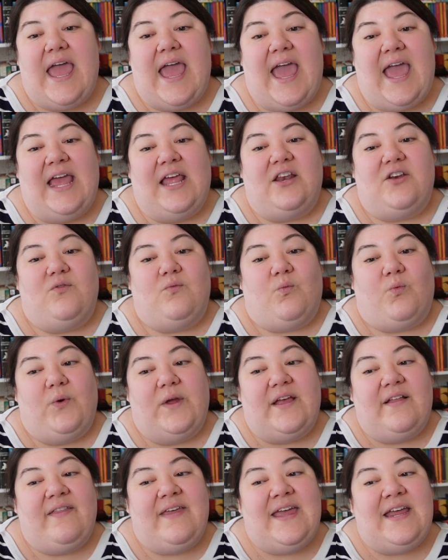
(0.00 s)
it
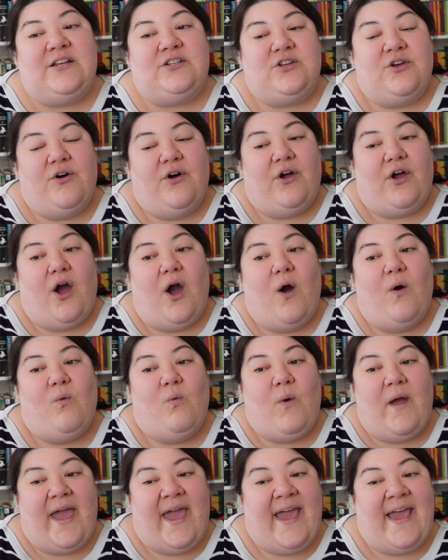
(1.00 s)
really took
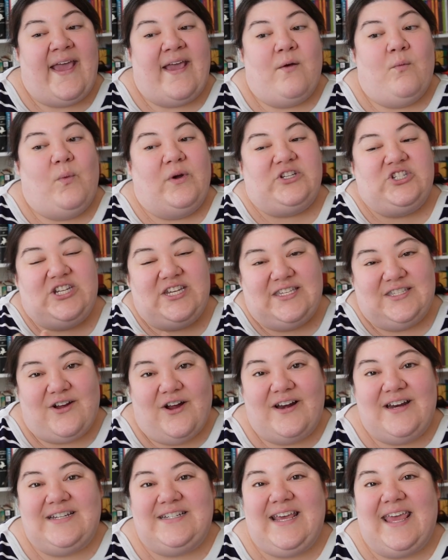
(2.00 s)
away, when she
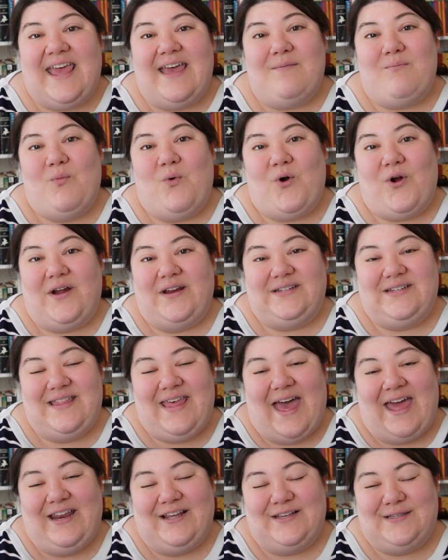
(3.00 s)
started to get more into
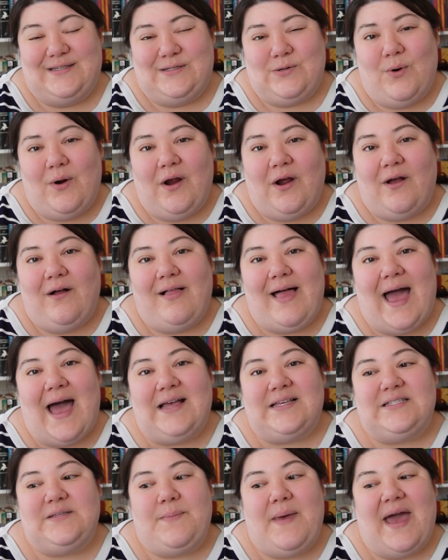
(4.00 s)
that historical
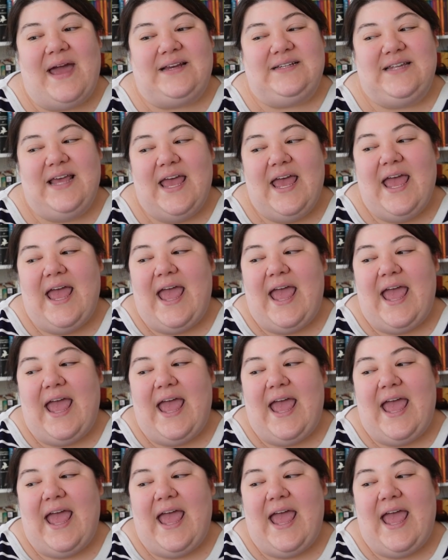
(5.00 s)
aspect,